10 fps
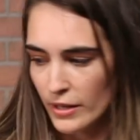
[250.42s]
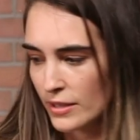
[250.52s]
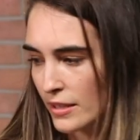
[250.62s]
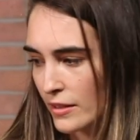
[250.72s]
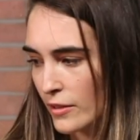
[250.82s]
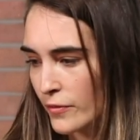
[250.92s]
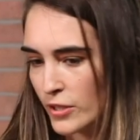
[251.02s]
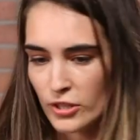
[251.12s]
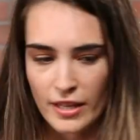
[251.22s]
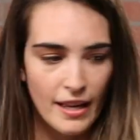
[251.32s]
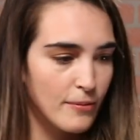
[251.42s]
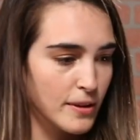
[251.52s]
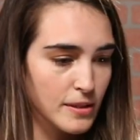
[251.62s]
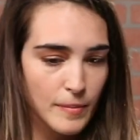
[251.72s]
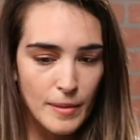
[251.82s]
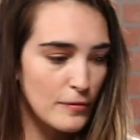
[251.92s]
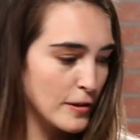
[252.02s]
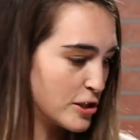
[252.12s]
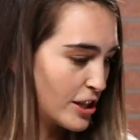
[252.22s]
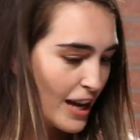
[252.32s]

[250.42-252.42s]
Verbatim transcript: where is the little fisher cat? Where's the baby fisher